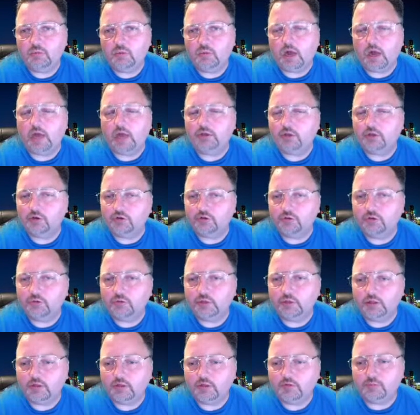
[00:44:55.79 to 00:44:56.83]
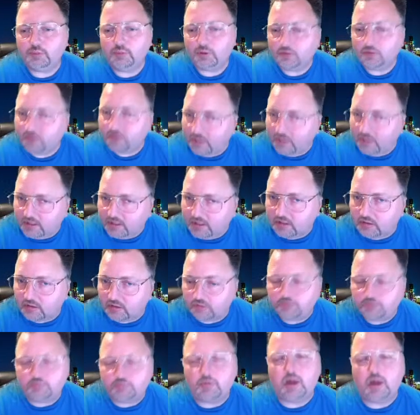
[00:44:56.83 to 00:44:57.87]
while you're doing this
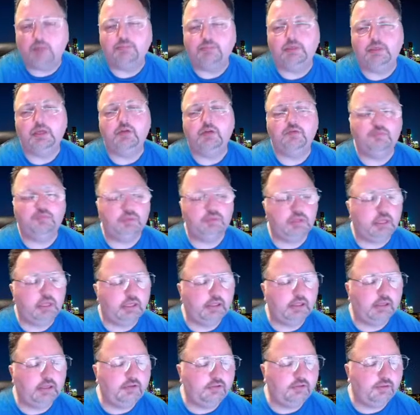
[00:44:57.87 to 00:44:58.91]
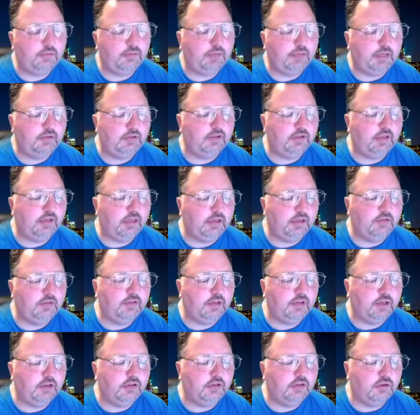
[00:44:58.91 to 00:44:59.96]
particular swapping of playlists, it makes it
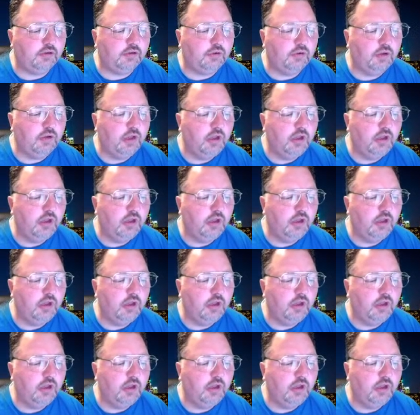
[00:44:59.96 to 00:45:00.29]
easy to do